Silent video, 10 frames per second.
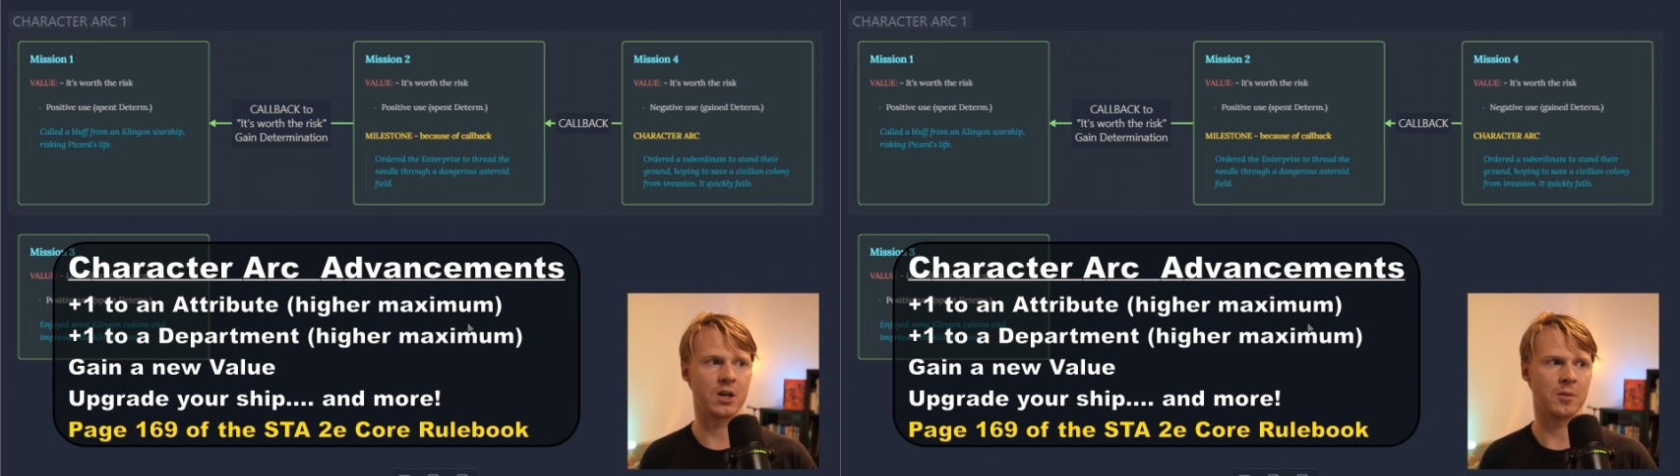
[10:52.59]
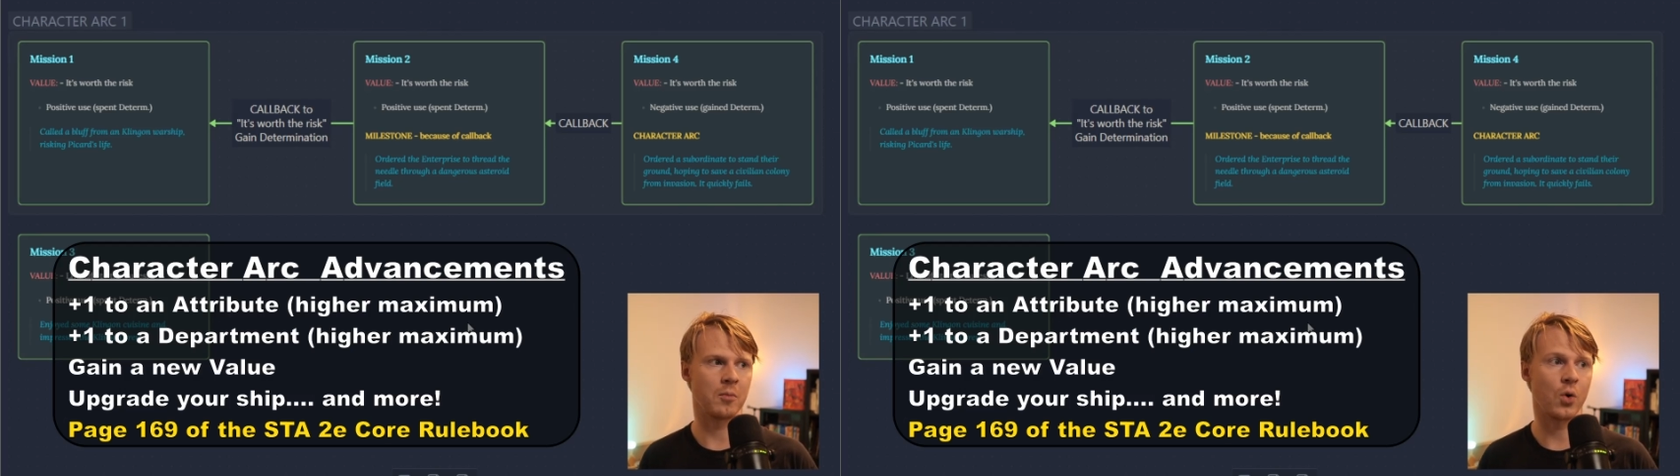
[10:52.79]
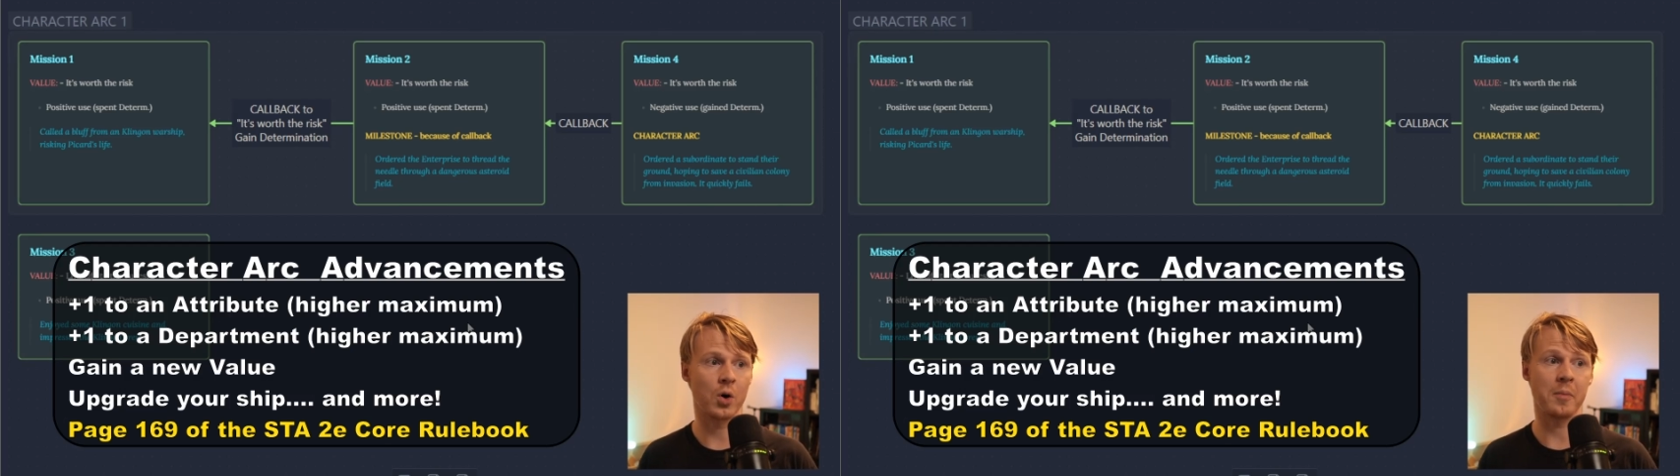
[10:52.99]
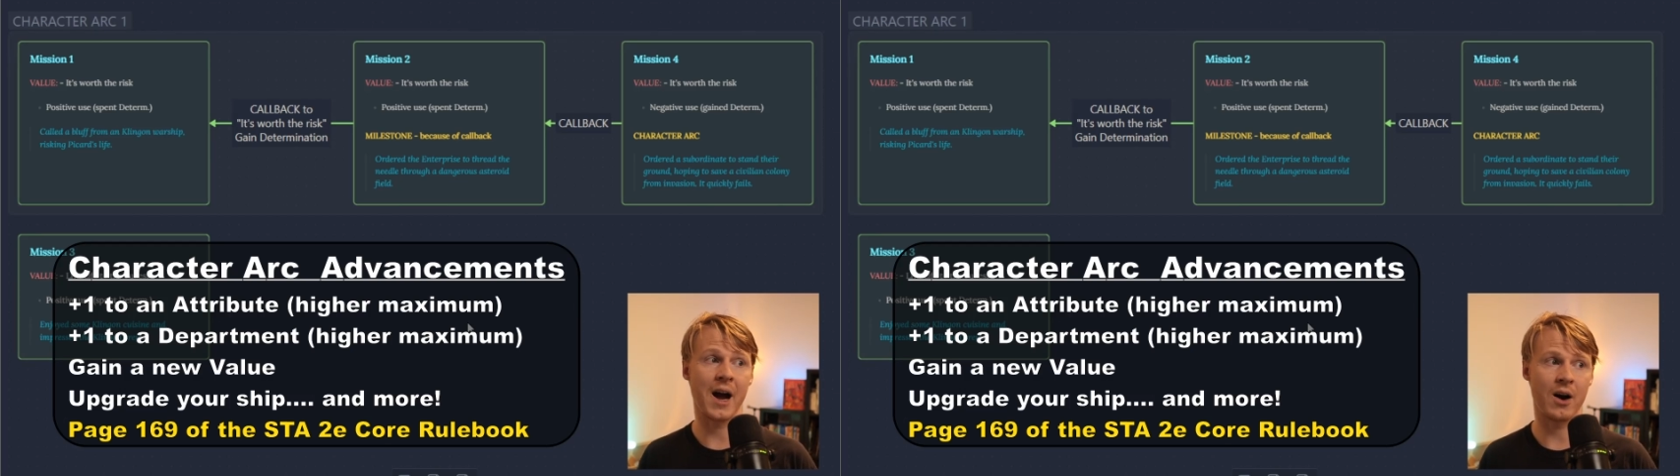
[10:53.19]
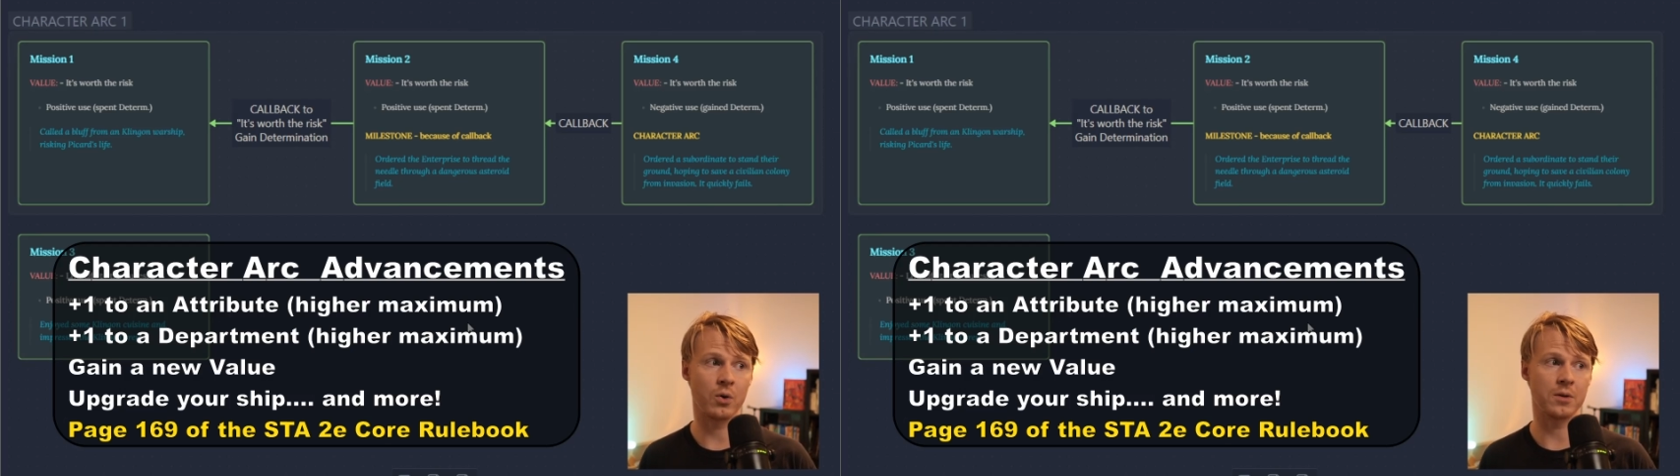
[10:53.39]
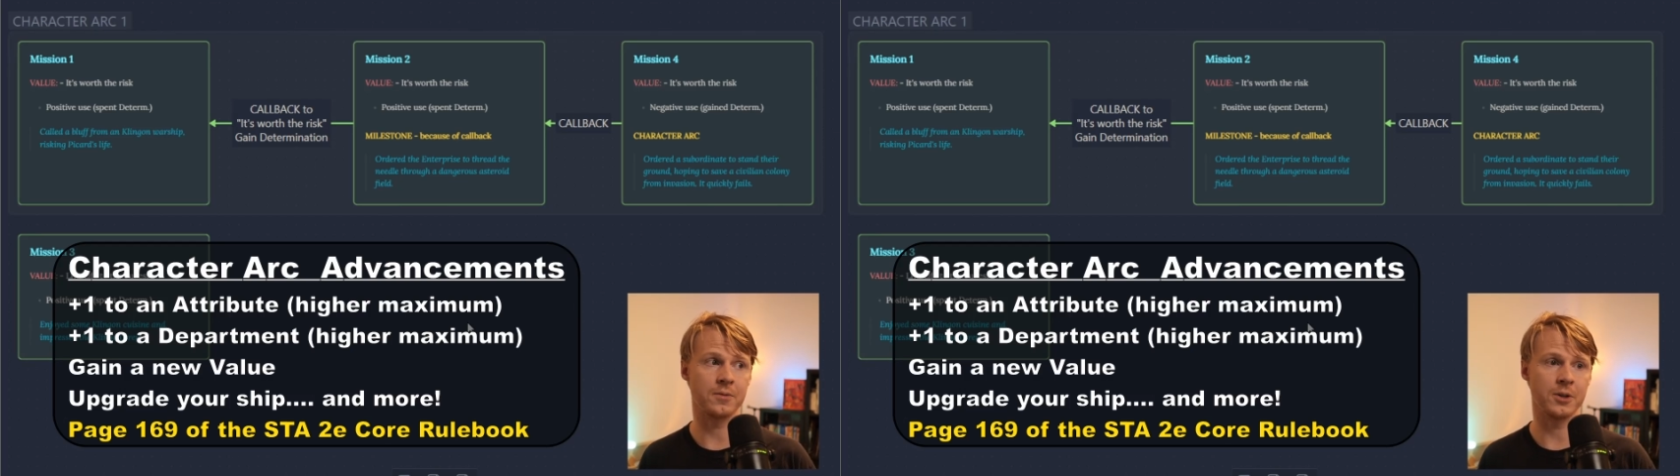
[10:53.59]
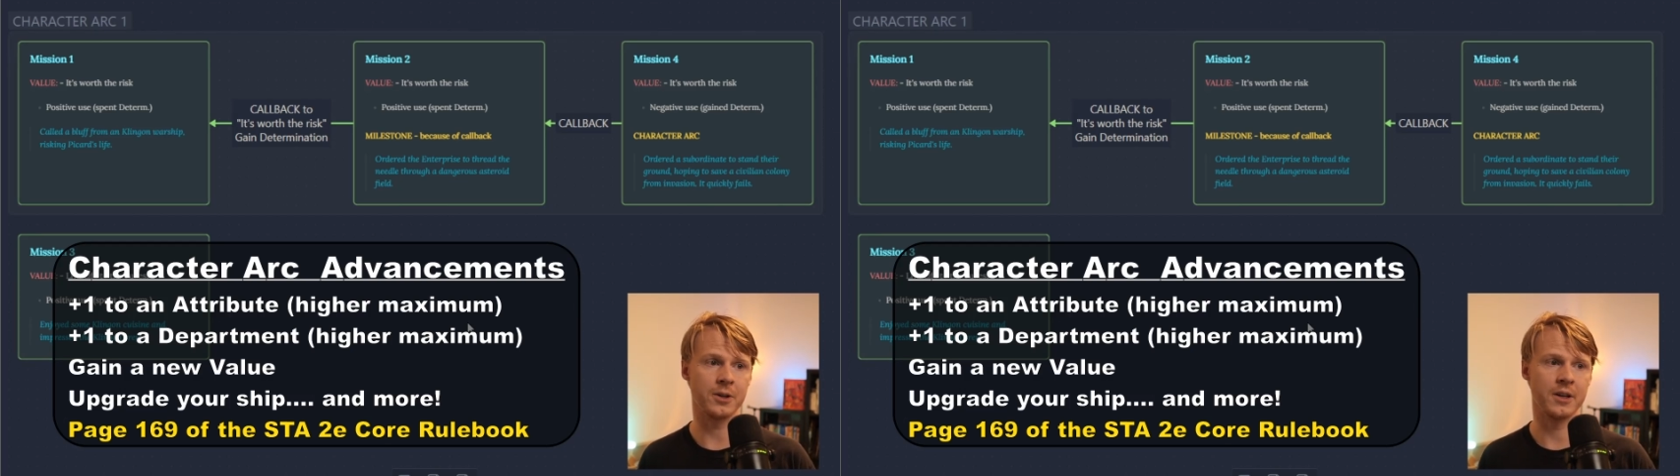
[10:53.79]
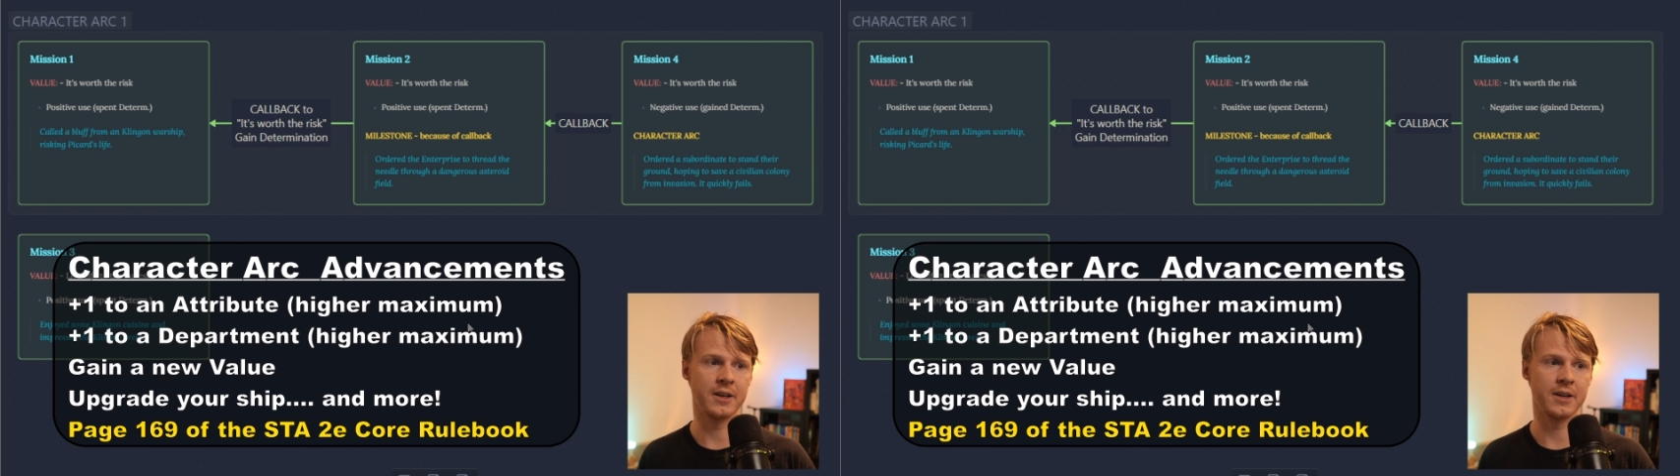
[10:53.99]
more powerful